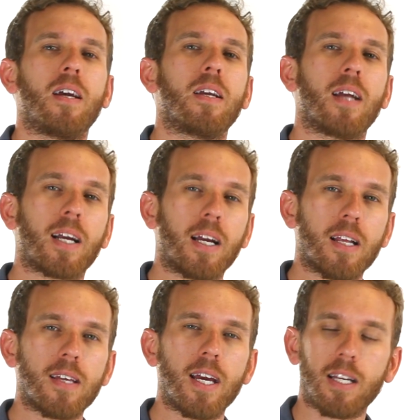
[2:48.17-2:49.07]
and that kind
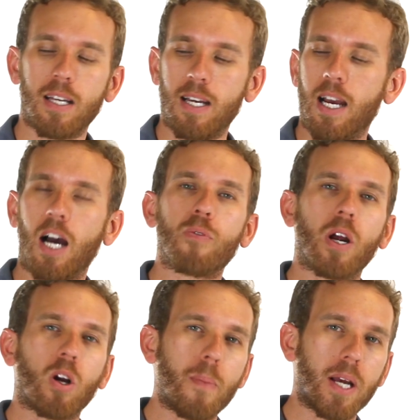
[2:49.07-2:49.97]
of thing, I'd
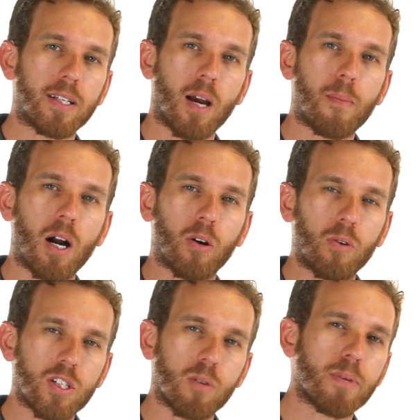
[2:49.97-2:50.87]
recommend the Amago.
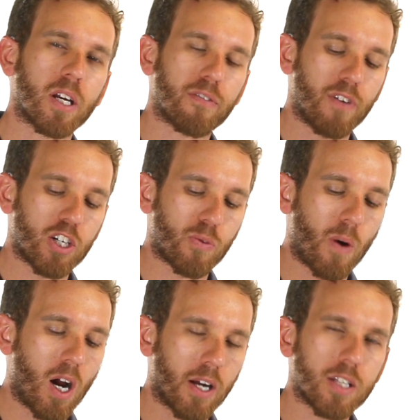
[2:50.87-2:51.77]
It's a big fish
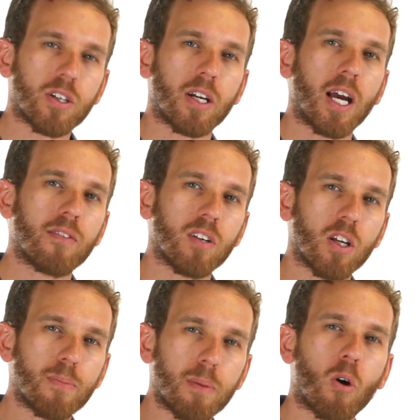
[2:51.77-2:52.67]
rod. It's going to have a
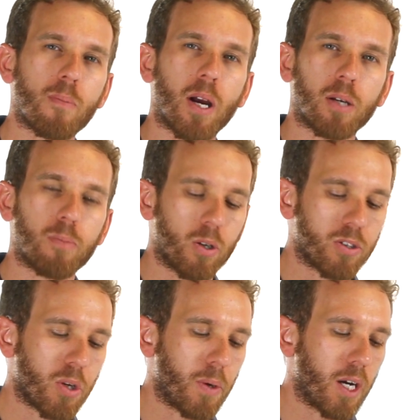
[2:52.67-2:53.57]
little bit more
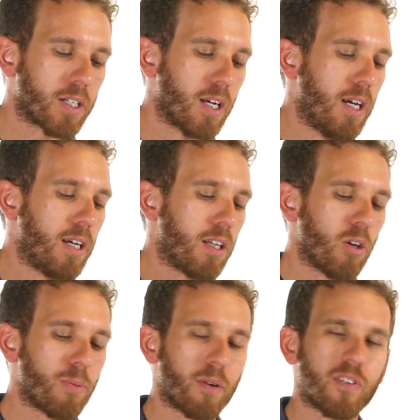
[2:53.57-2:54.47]
backbone to it, a
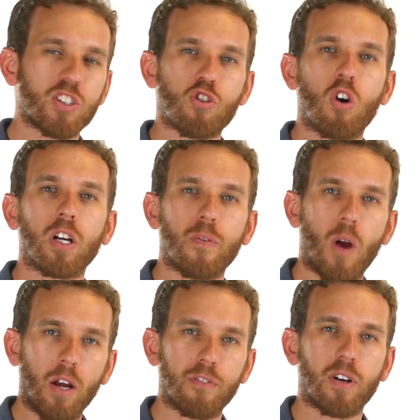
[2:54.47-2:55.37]
little bit of a stronger
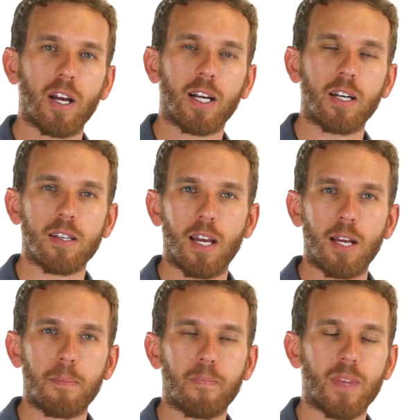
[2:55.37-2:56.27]
rod for that kind of thing.
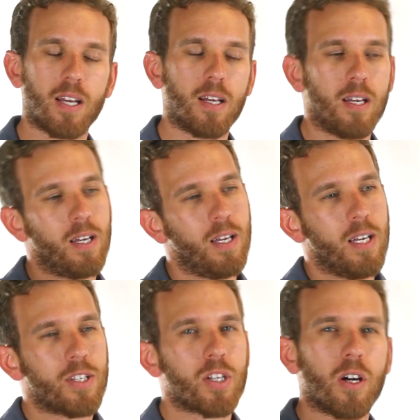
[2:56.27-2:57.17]

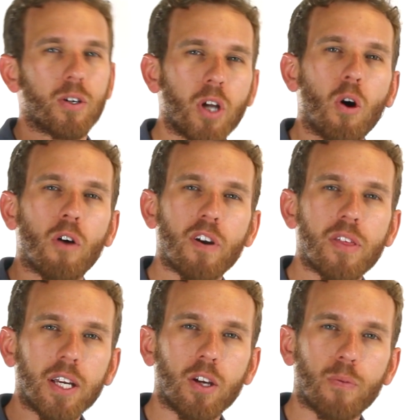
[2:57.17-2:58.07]
So don't
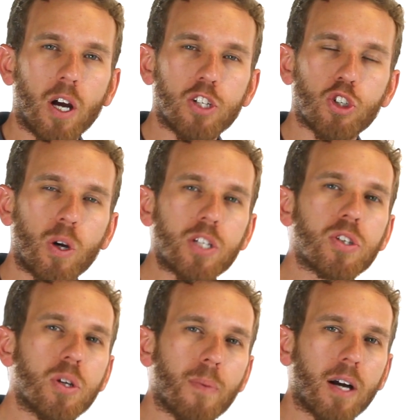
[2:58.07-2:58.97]
overthink your rod choice
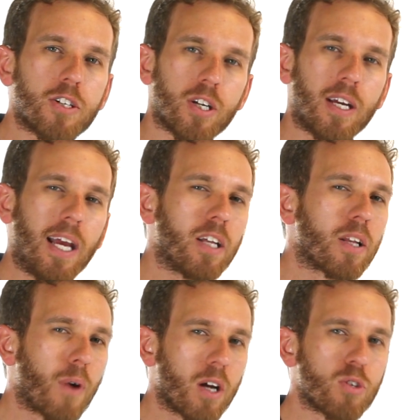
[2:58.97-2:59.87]
too much. Any of
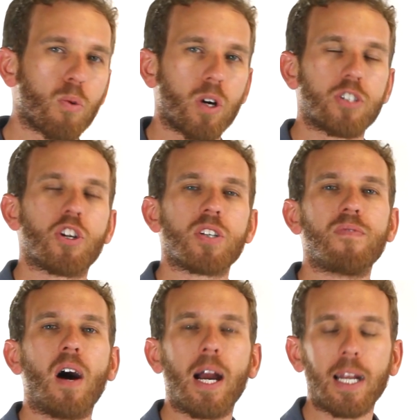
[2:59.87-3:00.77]
the rods will work just
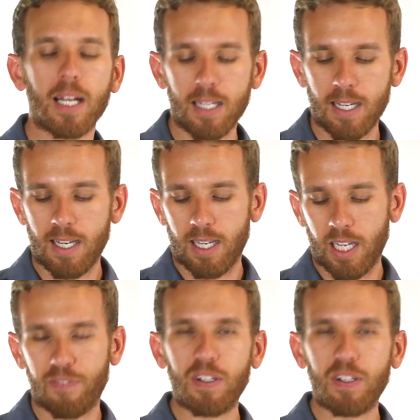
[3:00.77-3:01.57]
fine. If